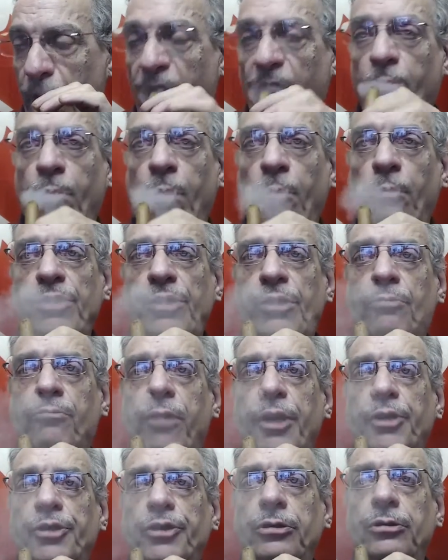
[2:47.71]
What was the
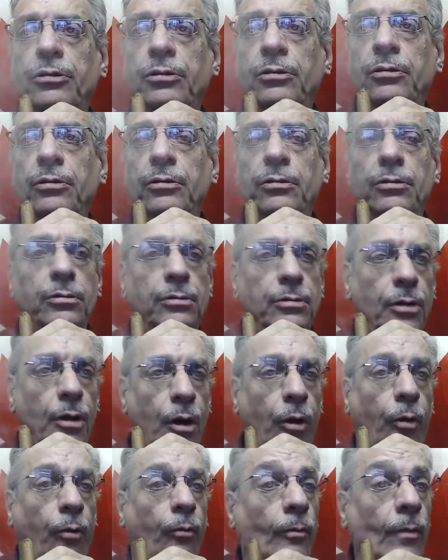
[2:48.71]
question?
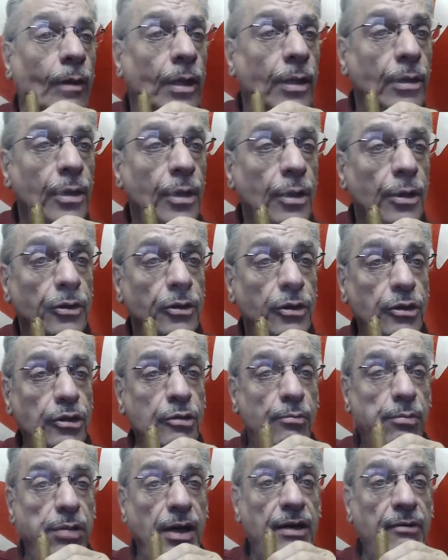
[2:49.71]
Oh, do you
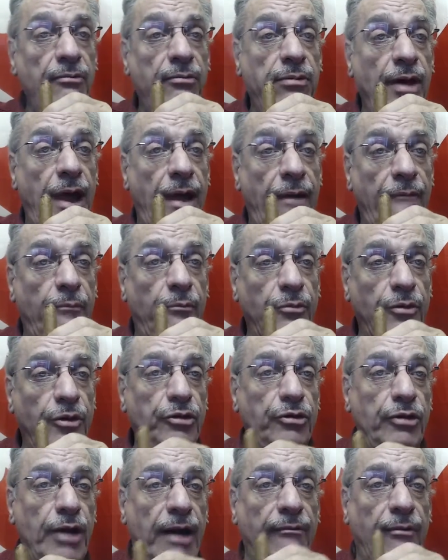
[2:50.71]
believe have do
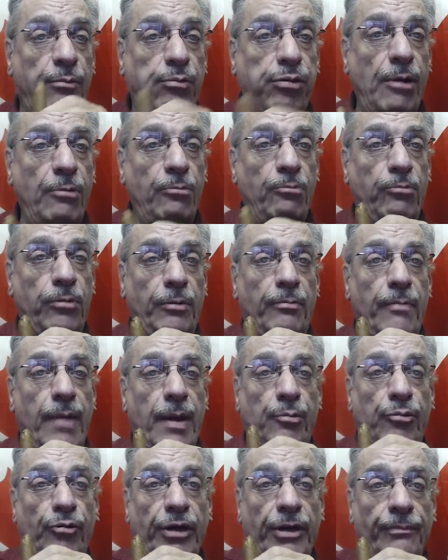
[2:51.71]
you have a problem with
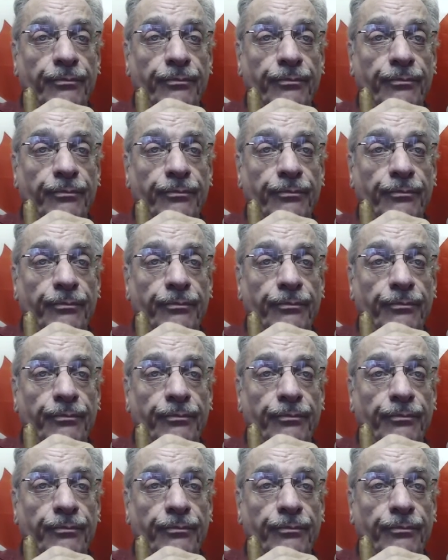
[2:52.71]
memory?